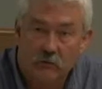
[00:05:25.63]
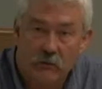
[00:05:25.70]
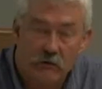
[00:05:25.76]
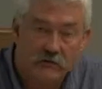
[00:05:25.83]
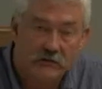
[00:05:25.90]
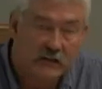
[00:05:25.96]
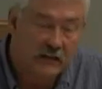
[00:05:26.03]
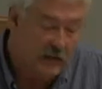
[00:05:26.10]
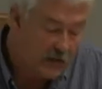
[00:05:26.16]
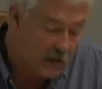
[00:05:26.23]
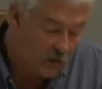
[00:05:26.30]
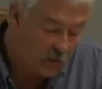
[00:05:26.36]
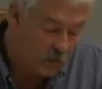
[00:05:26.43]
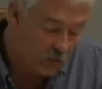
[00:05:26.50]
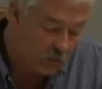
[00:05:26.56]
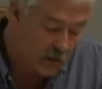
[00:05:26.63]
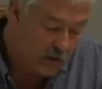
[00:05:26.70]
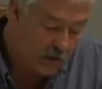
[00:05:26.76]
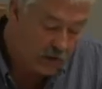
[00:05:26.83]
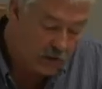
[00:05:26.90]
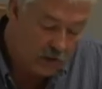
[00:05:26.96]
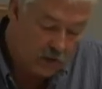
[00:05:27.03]
We've seen that
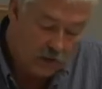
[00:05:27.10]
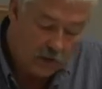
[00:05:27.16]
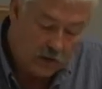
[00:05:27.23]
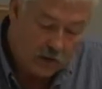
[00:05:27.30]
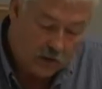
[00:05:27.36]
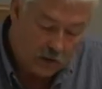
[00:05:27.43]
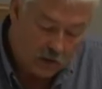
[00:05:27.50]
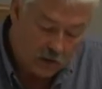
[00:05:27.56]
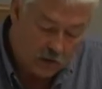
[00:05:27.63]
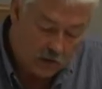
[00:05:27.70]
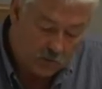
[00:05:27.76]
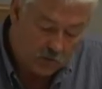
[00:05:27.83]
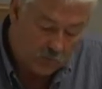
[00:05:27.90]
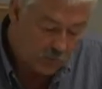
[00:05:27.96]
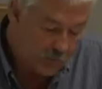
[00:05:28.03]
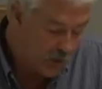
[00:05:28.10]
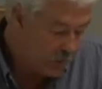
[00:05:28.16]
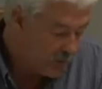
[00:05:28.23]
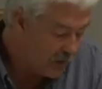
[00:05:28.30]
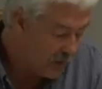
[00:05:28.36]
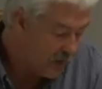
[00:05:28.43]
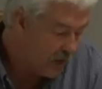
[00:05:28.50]
already
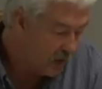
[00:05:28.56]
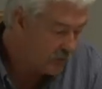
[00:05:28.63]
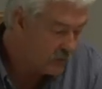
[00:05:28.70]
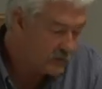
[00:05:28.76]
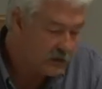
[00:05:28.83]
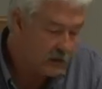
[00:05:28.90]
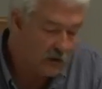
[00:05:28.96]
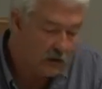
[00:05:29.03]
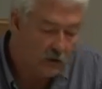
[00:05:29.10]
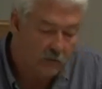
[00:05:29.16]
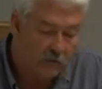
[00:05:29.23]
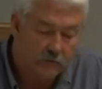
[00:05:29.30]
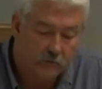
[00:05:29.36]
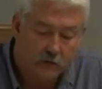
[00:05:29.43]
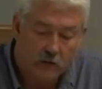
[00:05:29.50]
coming out of